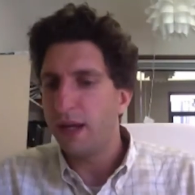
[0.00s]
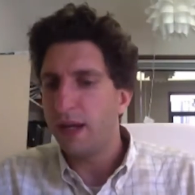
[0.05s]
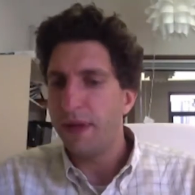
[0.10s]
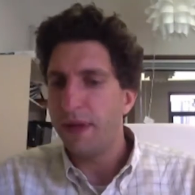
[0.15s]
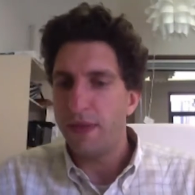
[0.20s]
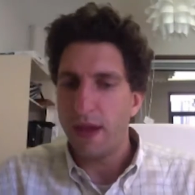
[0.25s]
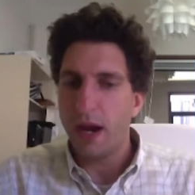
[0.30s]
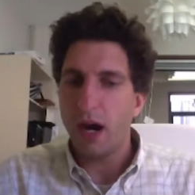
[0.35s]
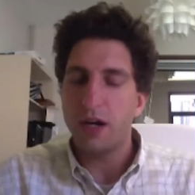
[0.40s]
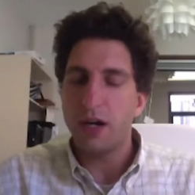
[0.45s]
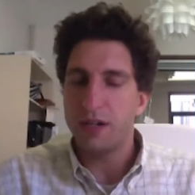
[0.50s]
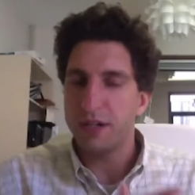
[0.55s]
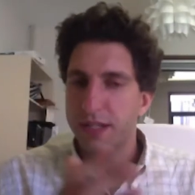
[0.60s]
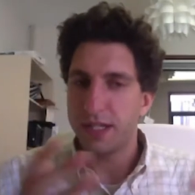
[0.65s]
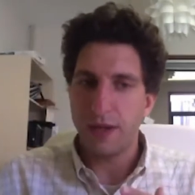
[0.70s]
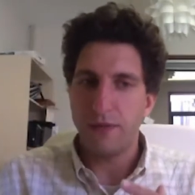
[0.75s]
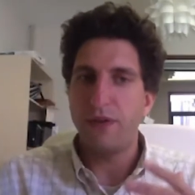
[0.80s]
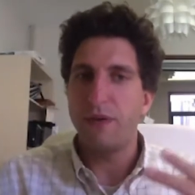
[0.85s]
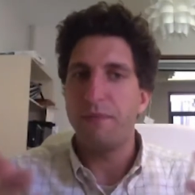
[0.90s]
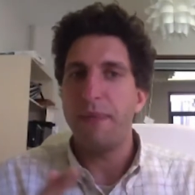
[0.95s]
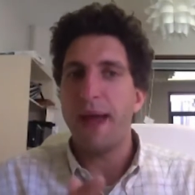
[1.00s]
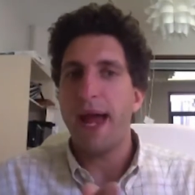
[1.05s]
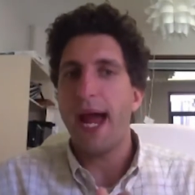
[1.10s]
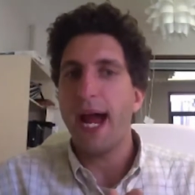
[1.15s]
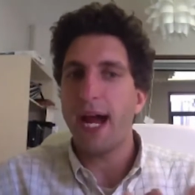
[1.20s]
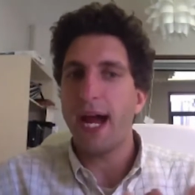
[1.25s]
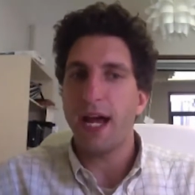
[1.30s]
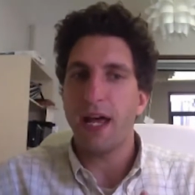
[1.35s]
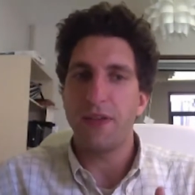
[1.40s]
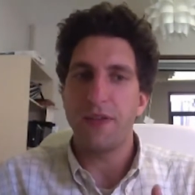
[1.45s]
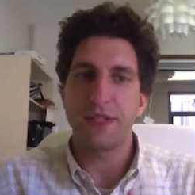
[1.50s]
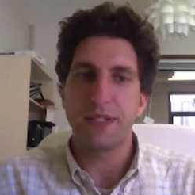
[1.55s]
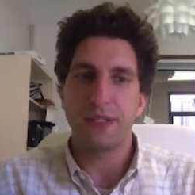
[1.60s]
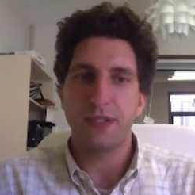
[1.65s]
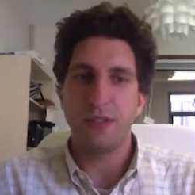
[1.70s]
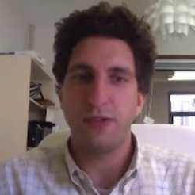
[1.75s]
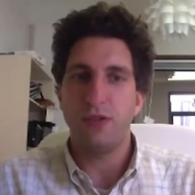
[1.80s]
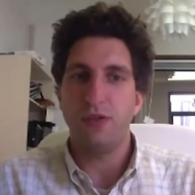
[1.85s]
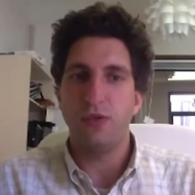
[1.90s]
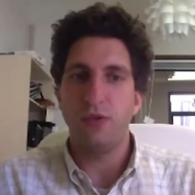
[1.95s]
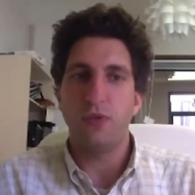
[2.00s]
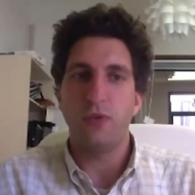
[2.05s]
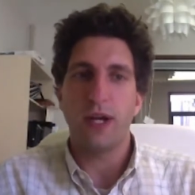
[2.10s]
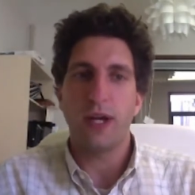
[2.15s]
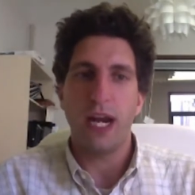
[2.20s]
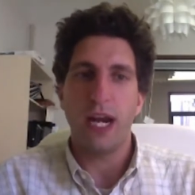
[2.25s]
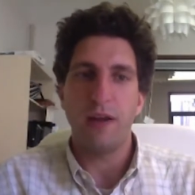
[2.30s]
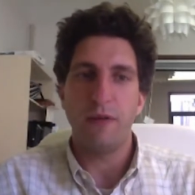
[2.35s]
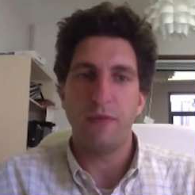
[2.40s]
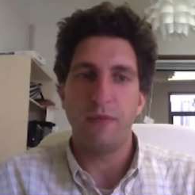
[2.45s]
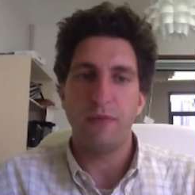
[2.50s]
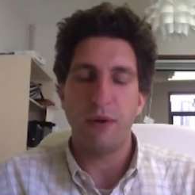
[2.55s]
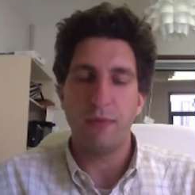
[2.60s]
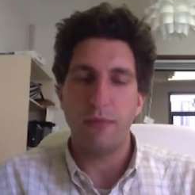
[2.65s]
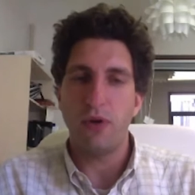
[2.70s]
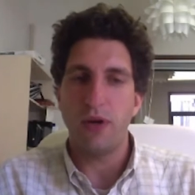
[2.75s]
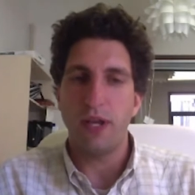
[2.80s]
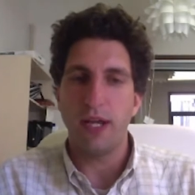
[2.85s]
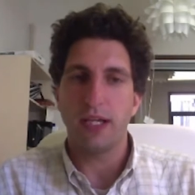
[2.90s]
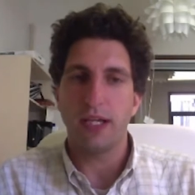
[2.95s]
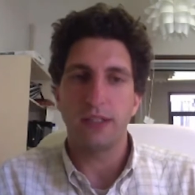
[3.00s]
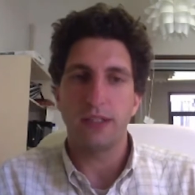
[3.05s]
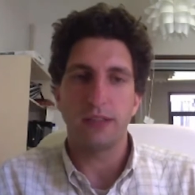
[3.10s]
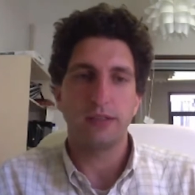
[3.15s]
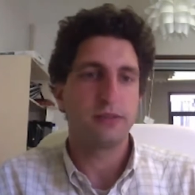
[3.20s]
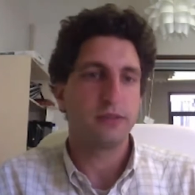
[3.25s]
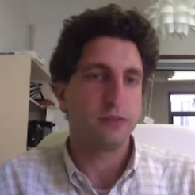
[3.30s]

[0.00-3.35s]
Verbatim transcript: I mean, they are just different paths to kind of promoting